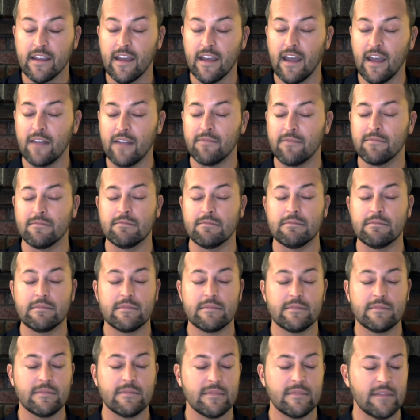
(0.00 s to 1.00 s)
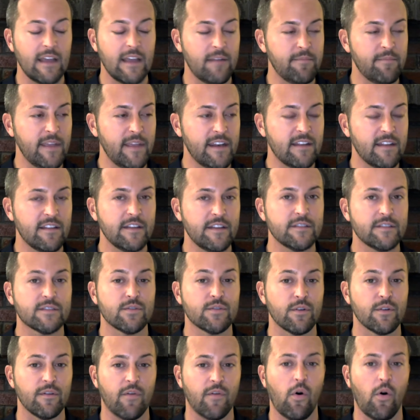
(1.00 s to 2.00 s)
and admittedly
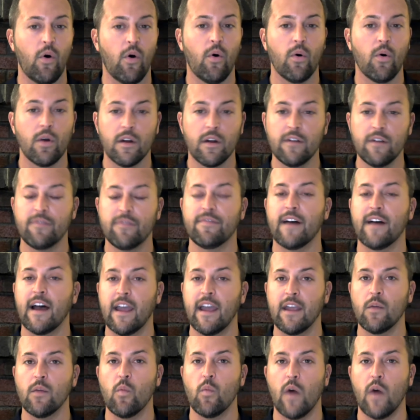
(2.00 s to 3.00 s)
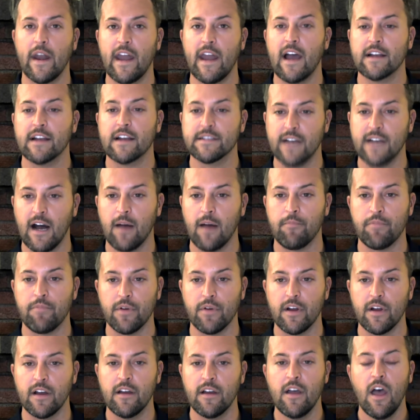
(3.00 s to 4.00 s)
sort of horrifying one-act
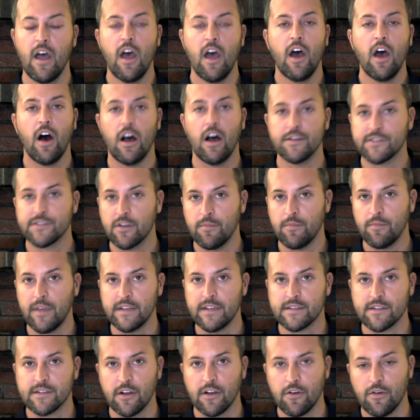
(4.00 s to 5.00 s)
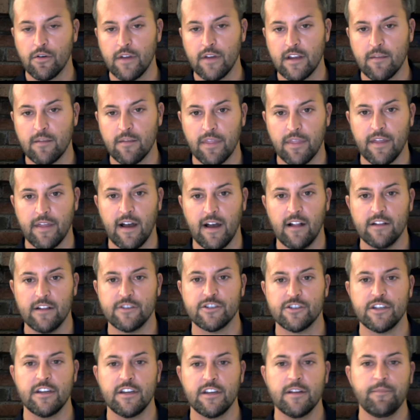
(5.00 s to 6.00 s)
opera, also based on Greek
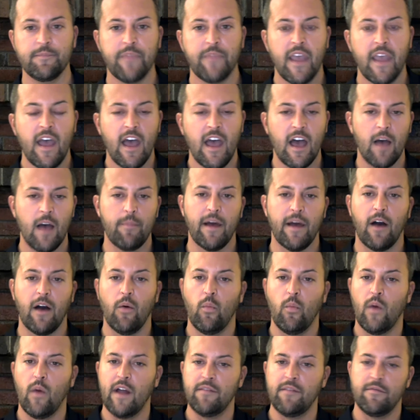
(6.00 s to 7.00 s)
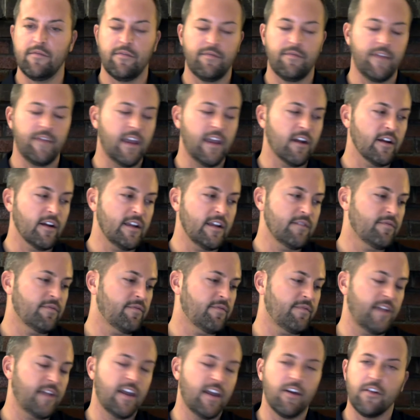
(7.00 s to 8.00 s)
mythology, about one very,
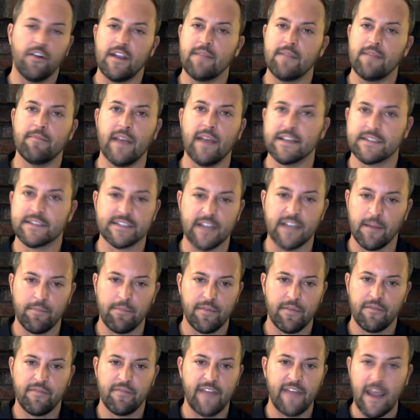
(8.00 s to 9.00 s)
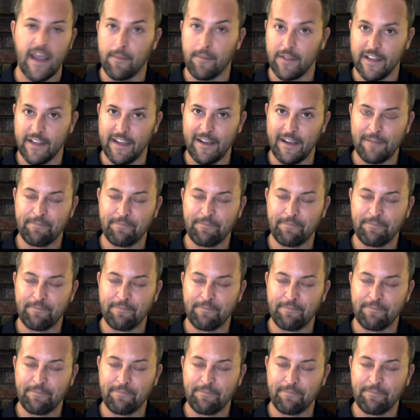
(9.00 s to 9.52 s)
very messed up family.